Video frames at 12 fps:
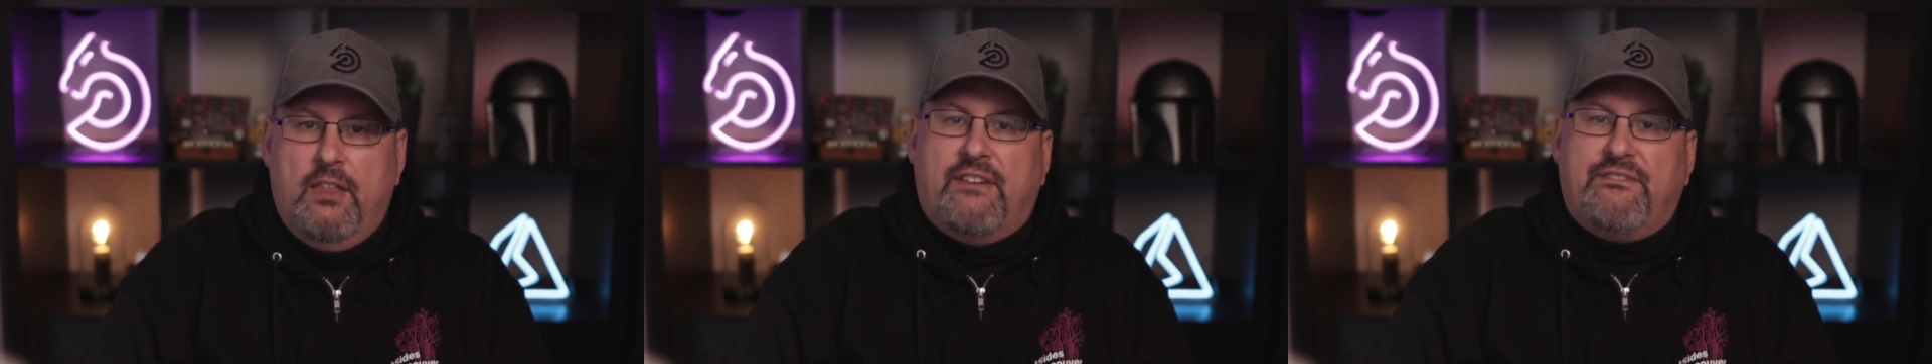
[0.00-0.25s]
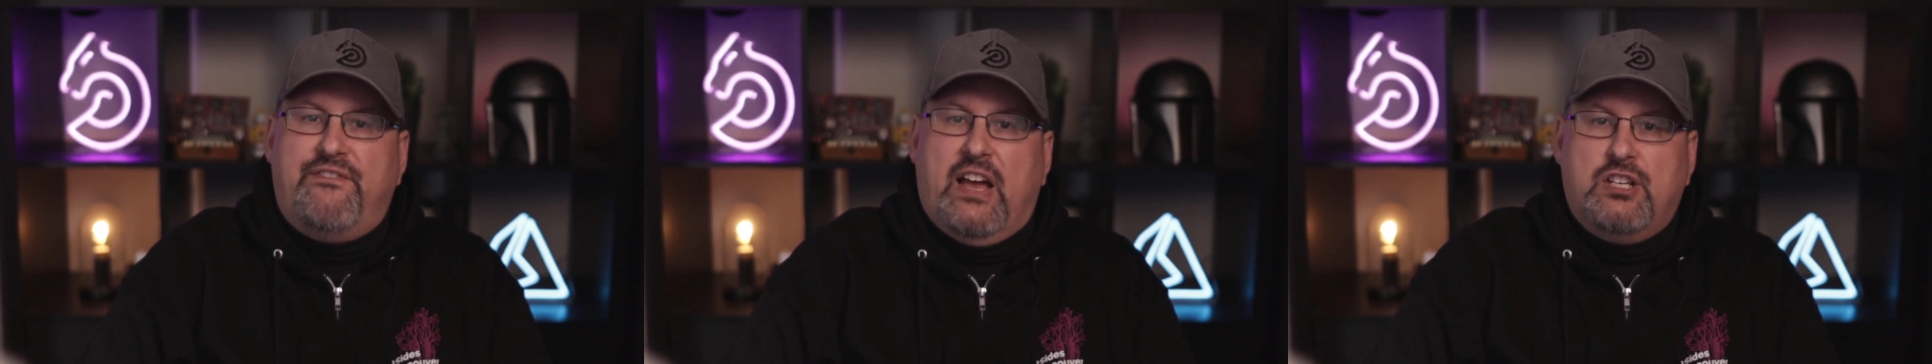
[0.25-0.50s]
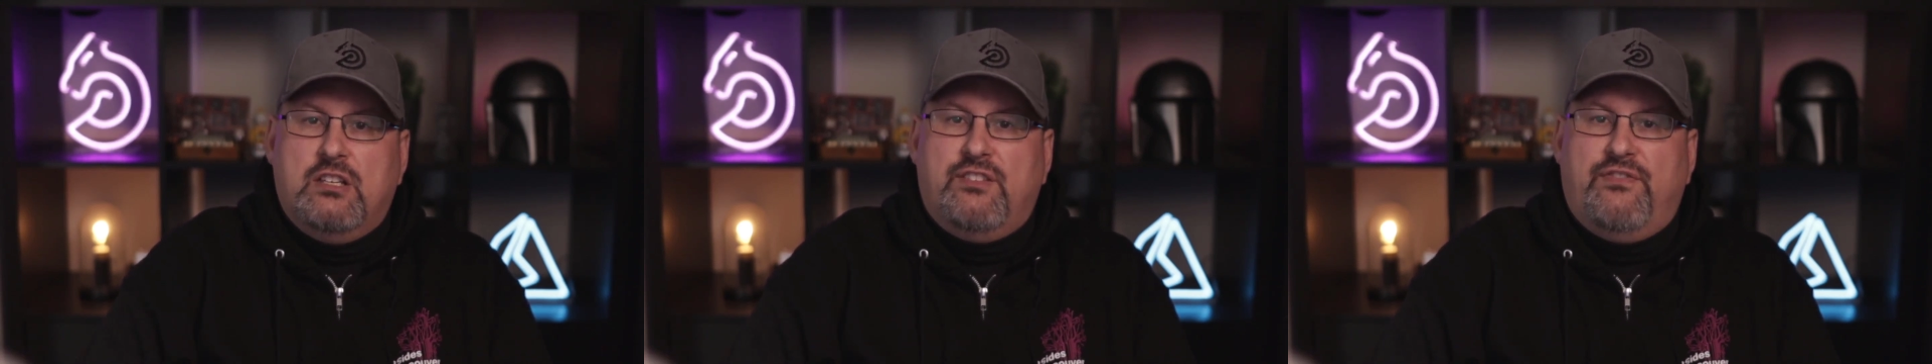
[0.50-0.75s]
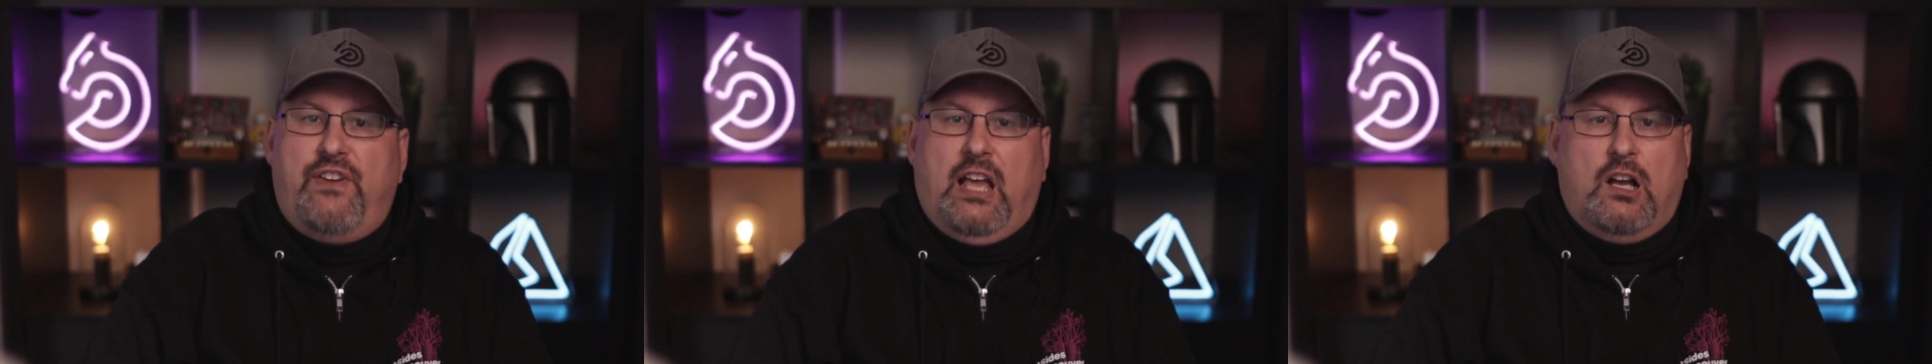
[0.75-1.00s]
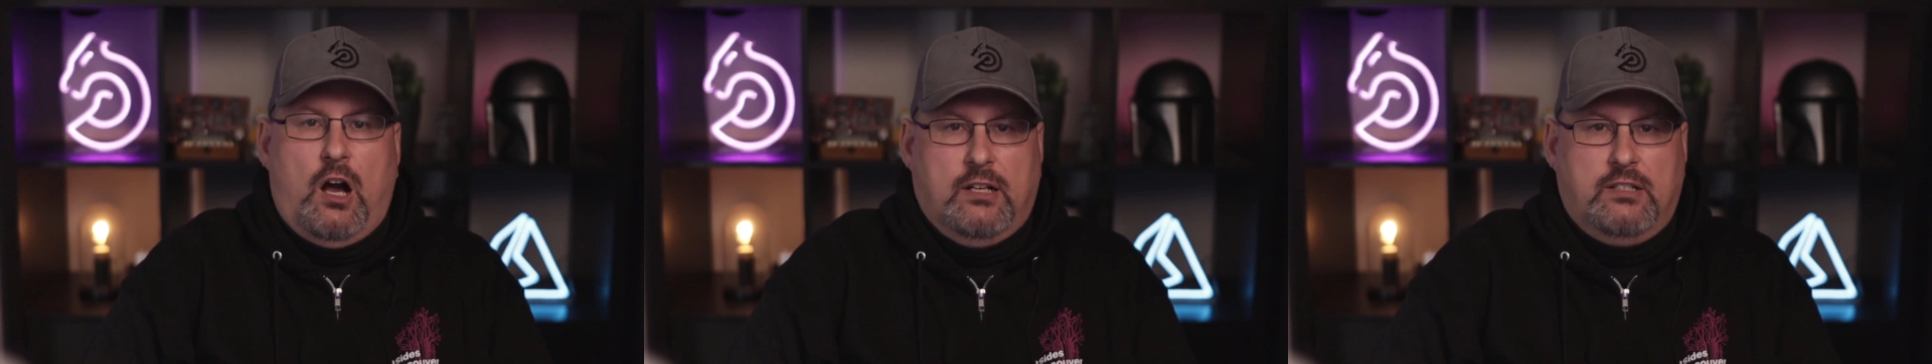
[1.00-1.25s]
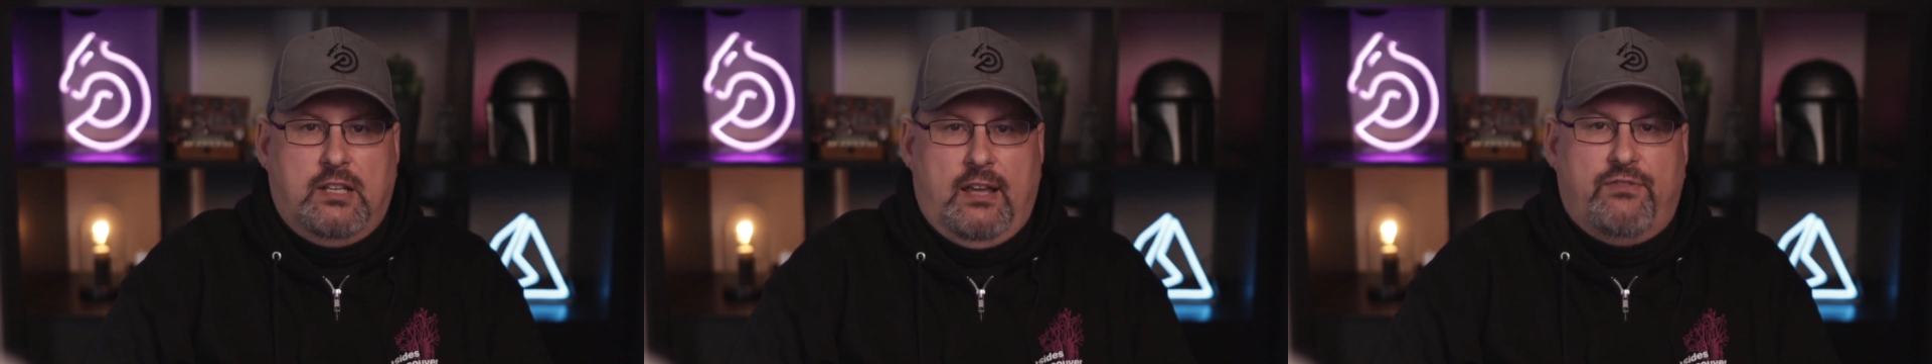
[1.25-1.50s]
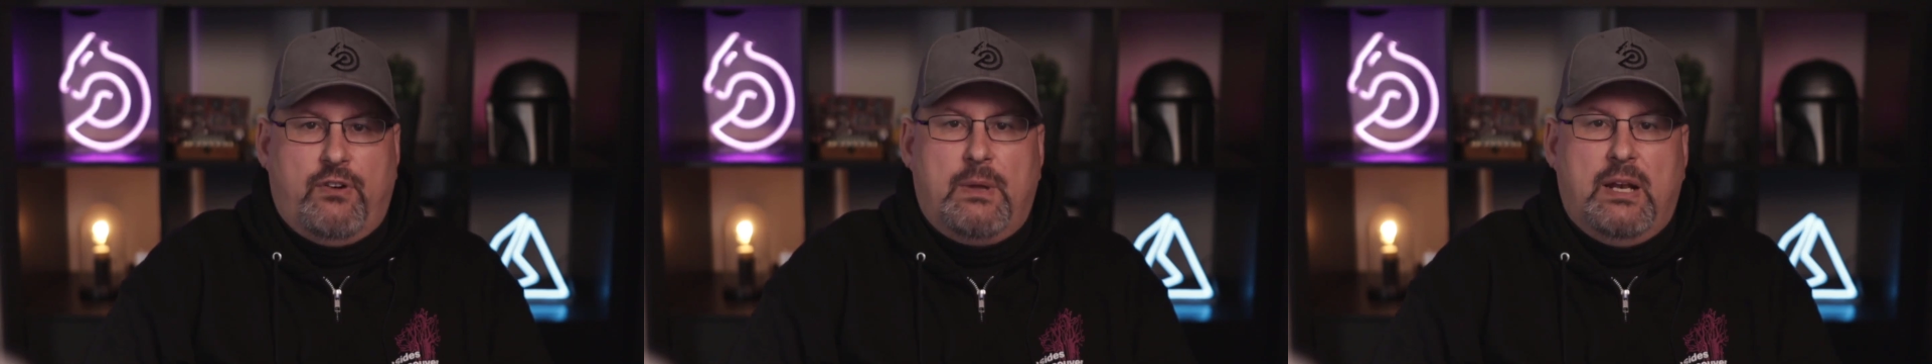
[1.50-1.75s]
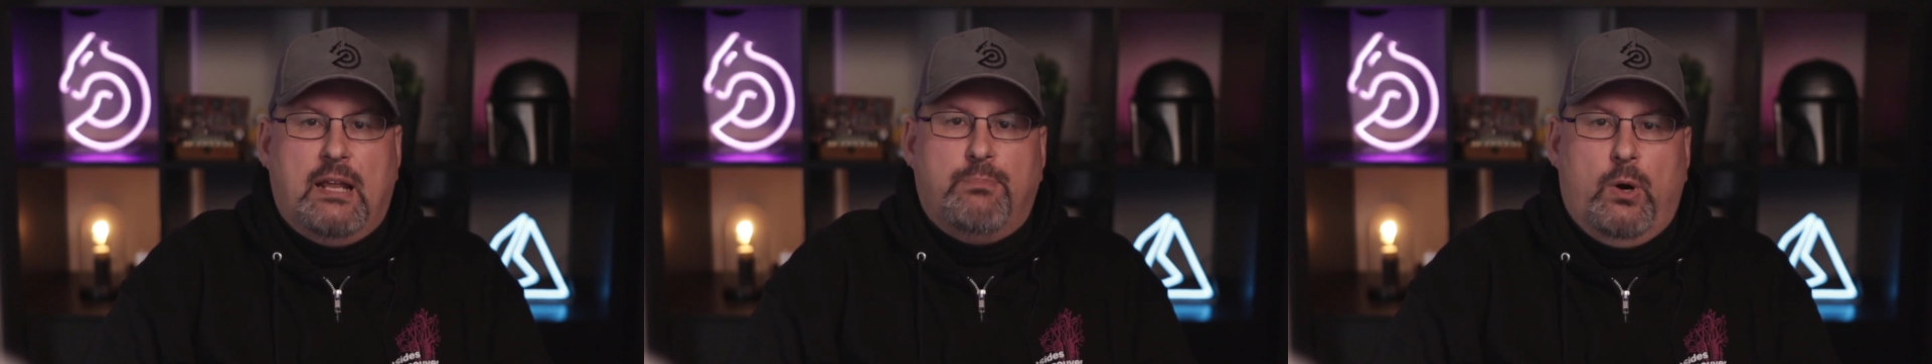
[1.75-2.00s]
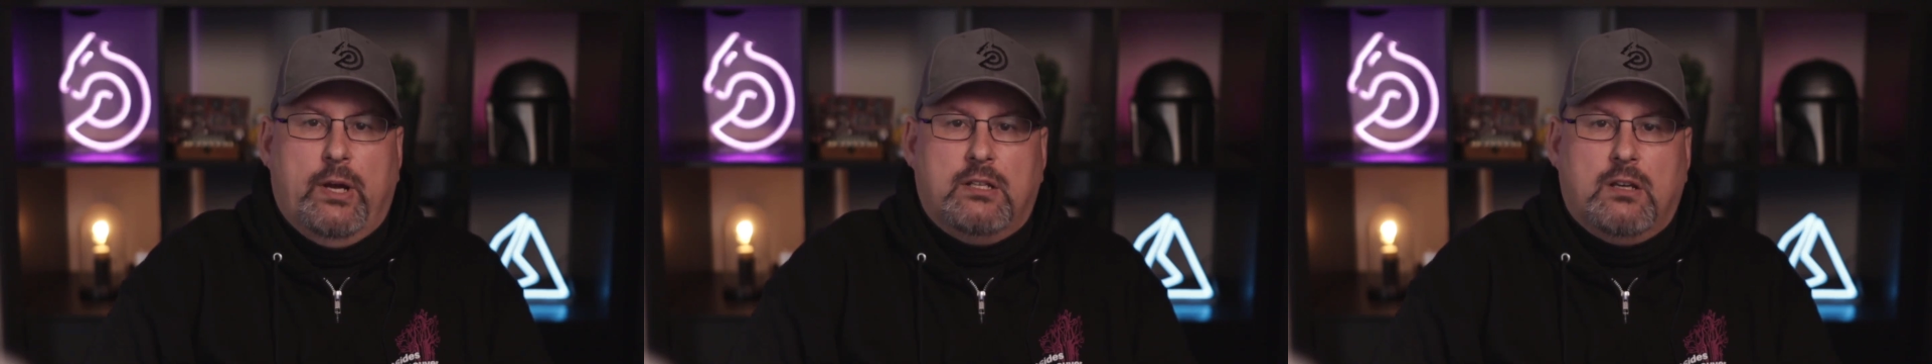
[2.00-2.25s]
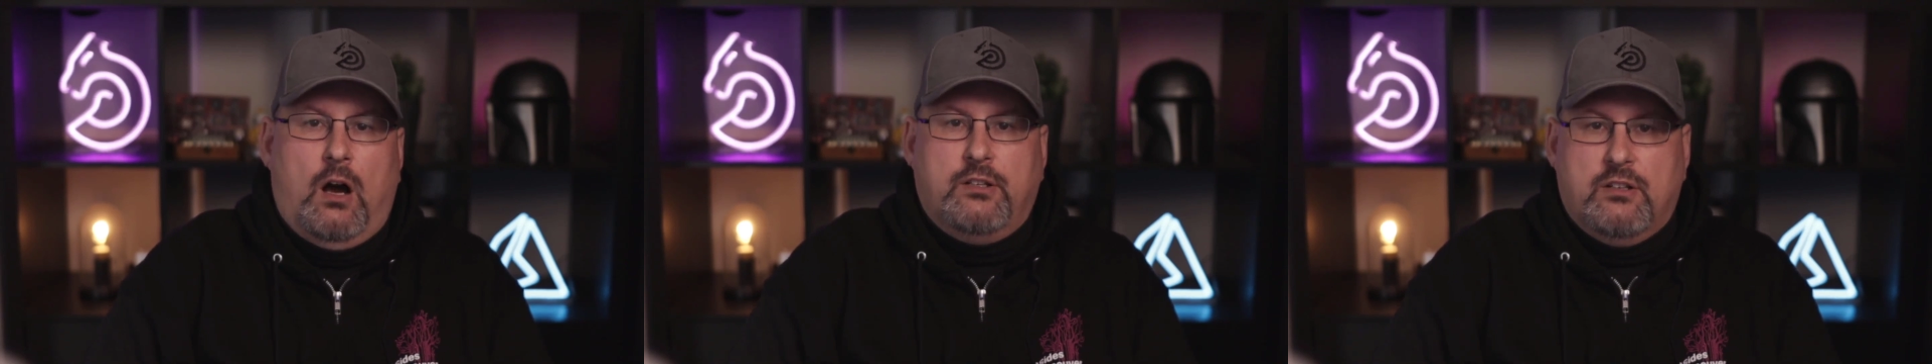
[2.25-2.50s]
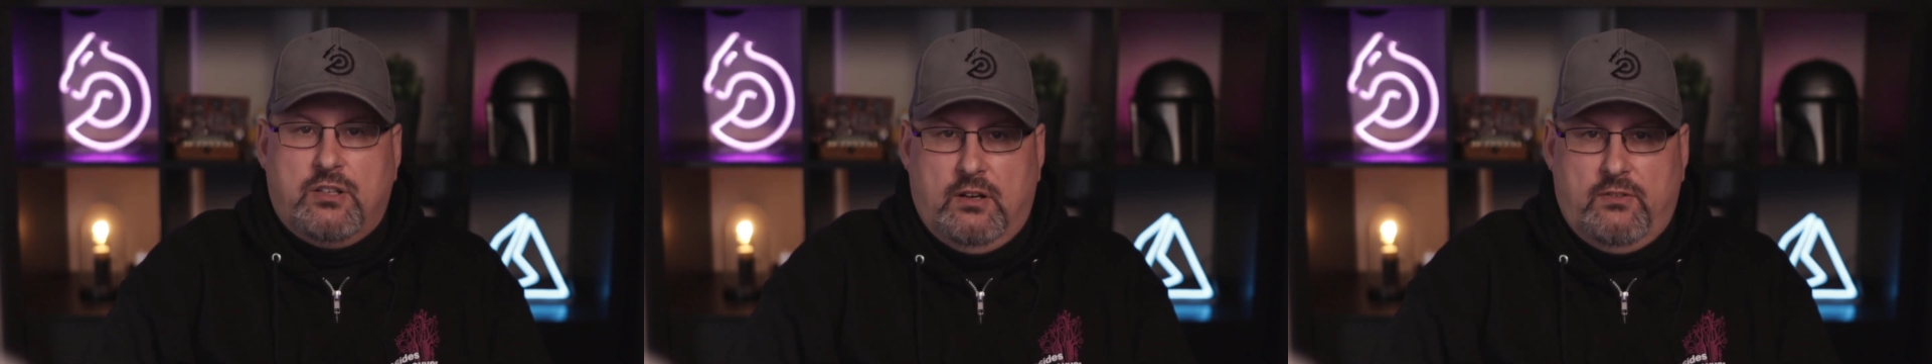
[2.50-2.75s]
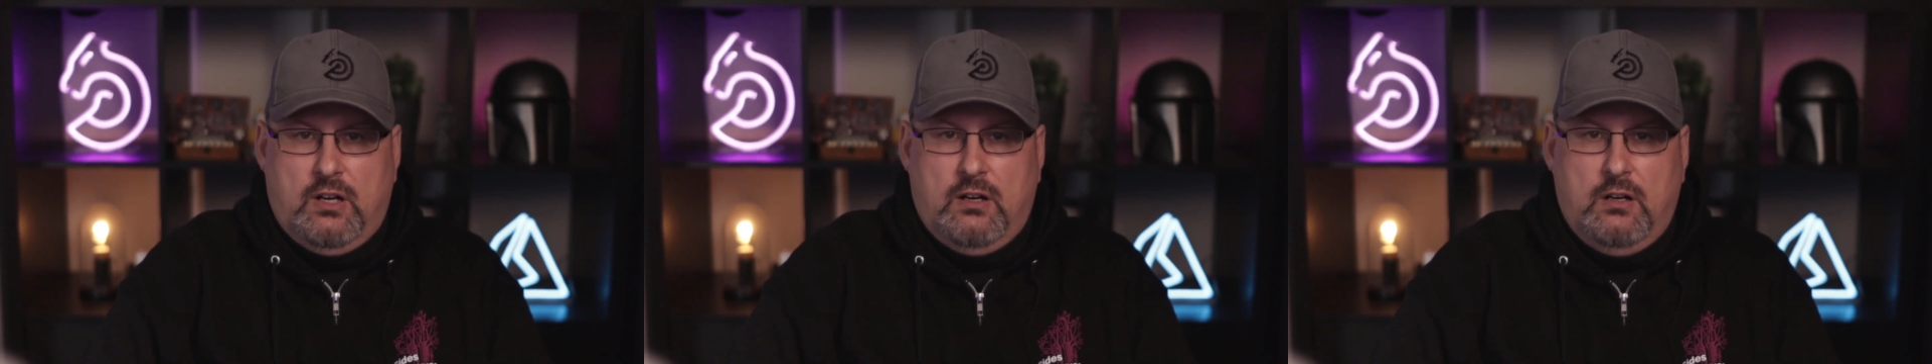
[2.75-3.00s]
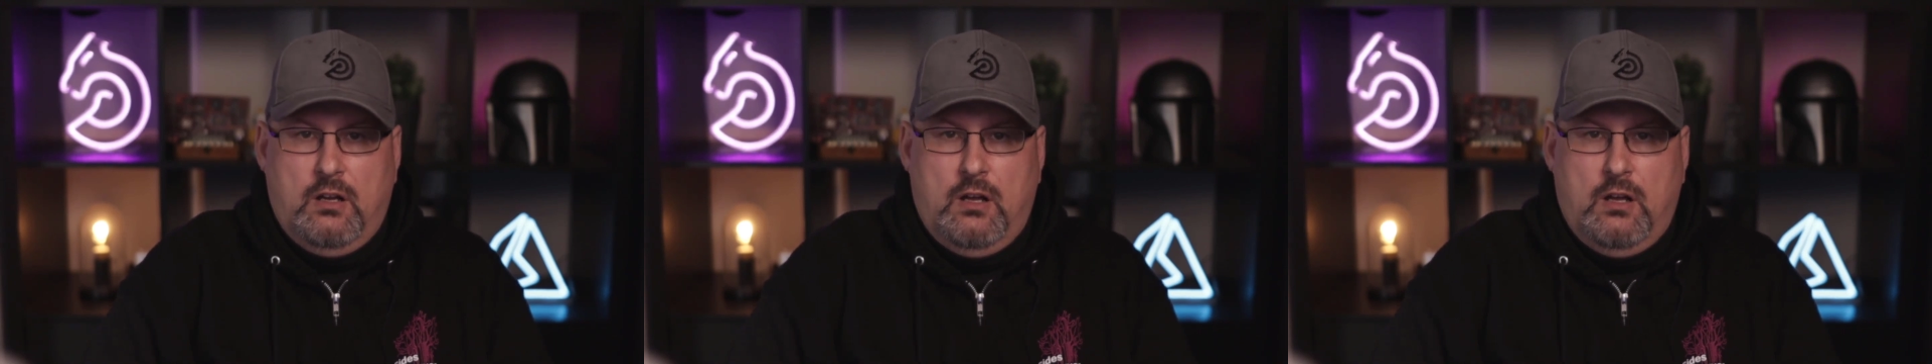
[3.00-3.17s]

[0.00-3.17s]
that fetches fake content from an endpoint on your server.